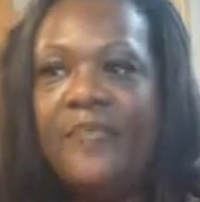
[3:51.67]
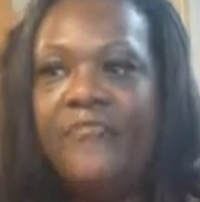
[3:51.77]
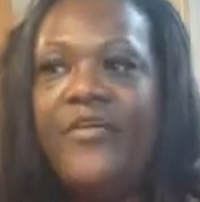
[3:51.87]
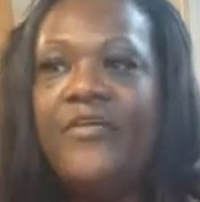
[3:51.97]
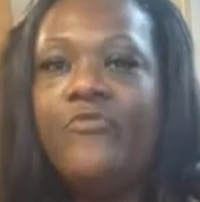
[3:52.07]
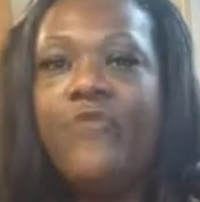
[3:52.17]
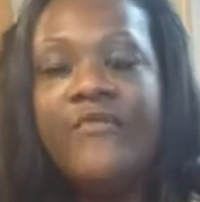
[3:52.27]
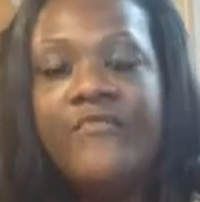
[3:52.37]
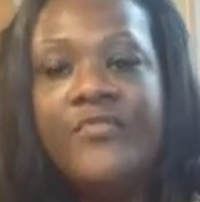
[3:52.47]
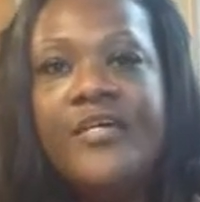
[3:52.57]
I'm very mm-hmm.
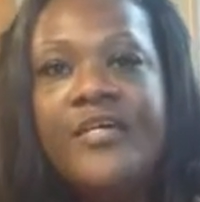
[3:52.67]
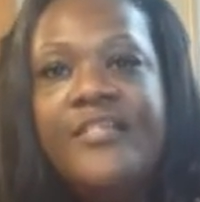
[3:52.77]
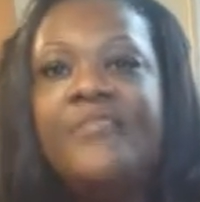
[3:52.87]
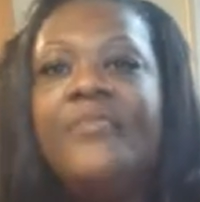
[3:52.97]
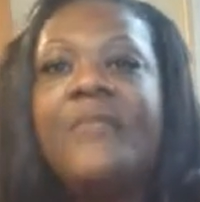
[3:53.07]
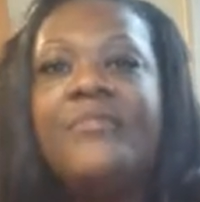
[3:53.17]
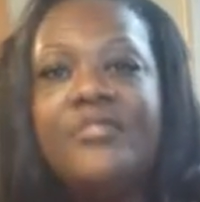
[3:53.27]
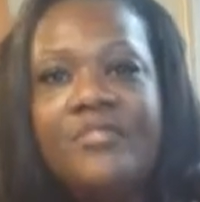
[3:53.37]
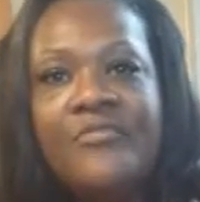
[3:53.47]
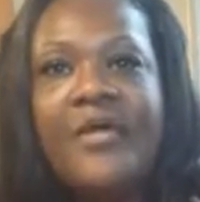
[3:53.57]
grateful to be able to
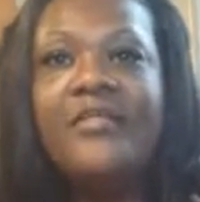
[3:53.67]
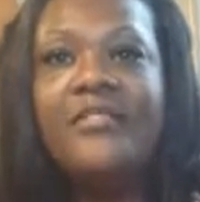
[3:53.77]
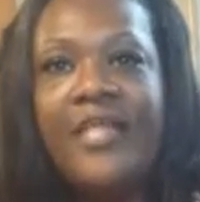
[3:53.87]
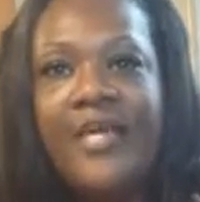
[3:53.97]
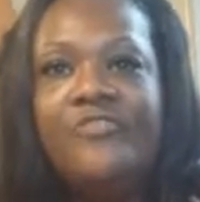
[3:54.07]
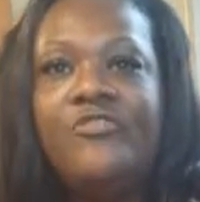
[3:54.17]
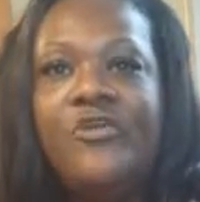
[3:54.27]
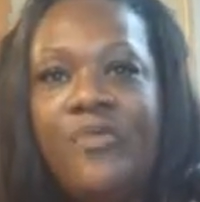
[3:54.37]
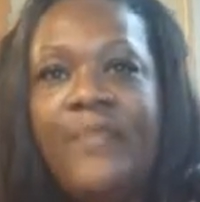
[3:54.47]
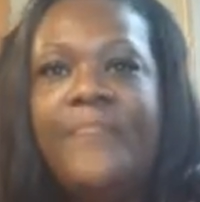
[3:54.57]
turn around and say, you know
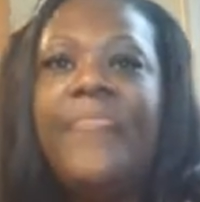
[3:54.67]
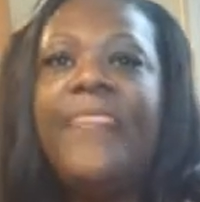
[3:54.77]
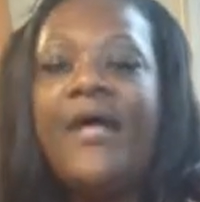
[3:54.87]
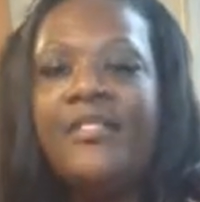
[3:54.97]
what, I